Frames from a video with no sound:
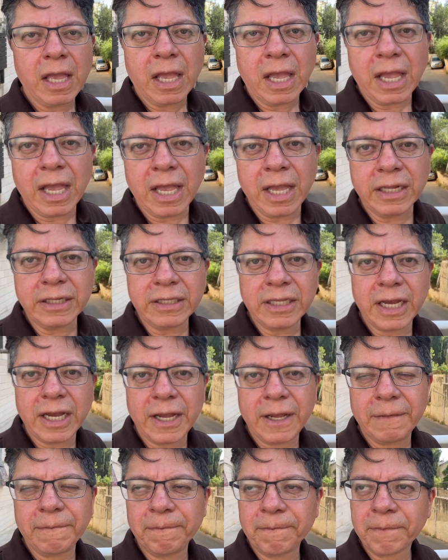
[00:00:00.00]

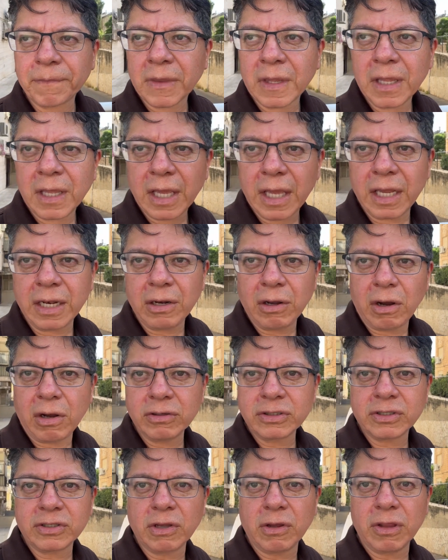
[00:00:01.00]
And
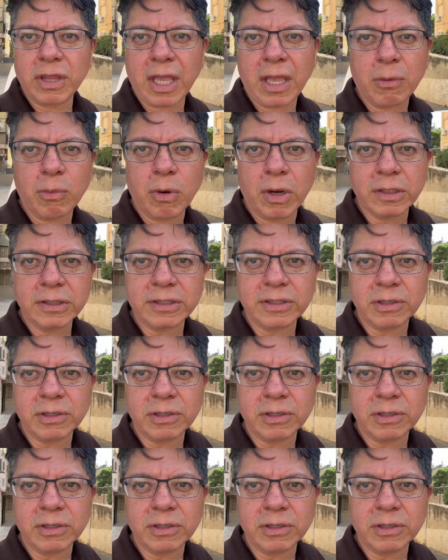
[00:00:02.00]
also they want